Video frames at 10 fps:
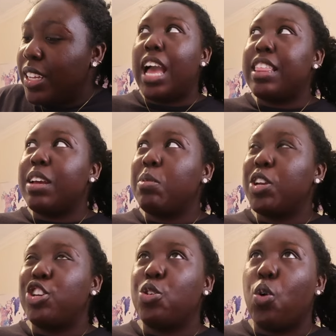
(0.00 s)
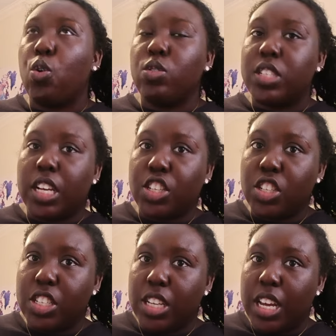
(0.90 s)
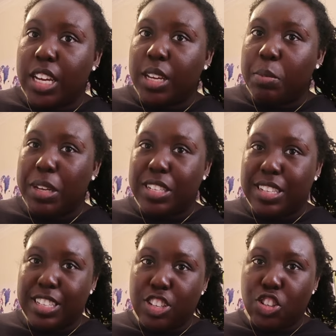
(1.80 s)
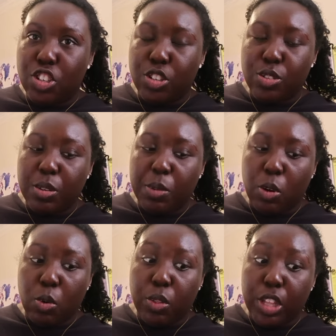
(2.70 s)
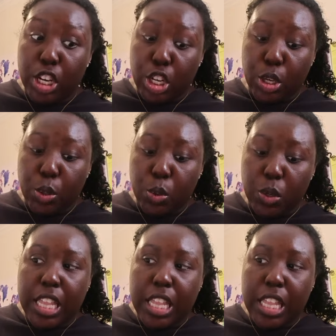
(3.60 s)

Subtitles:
I think I'm gonna do old sections tonight because it's easier to do something old than new.